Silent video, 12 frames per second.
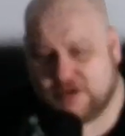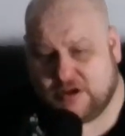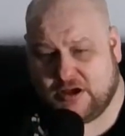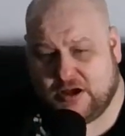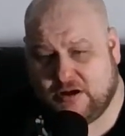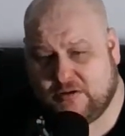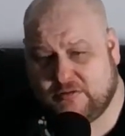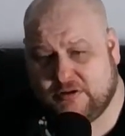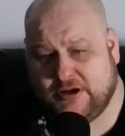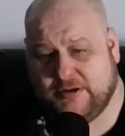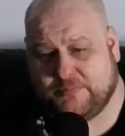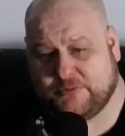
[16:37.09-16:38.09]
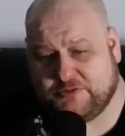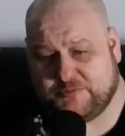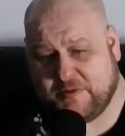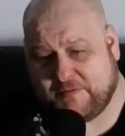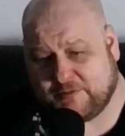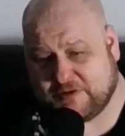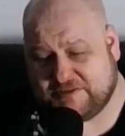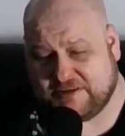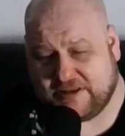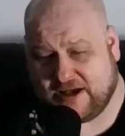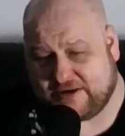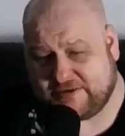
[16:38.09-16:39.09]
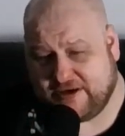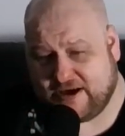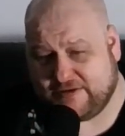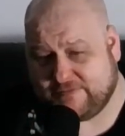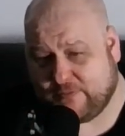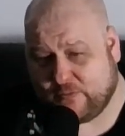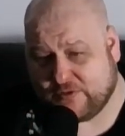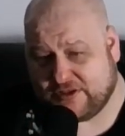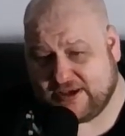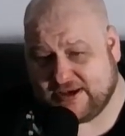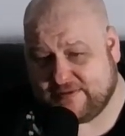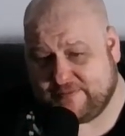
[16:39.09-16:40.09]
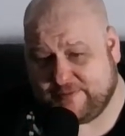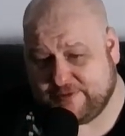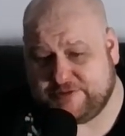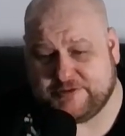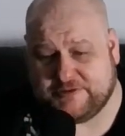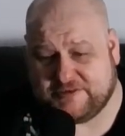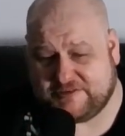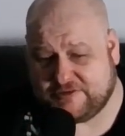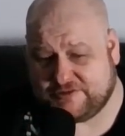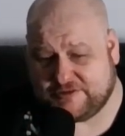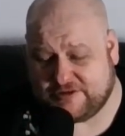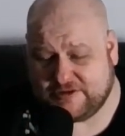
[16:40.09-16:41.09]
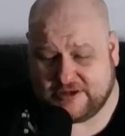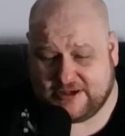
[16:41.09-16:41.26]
All right, Bruce Buffer is in the octagon for the official decision.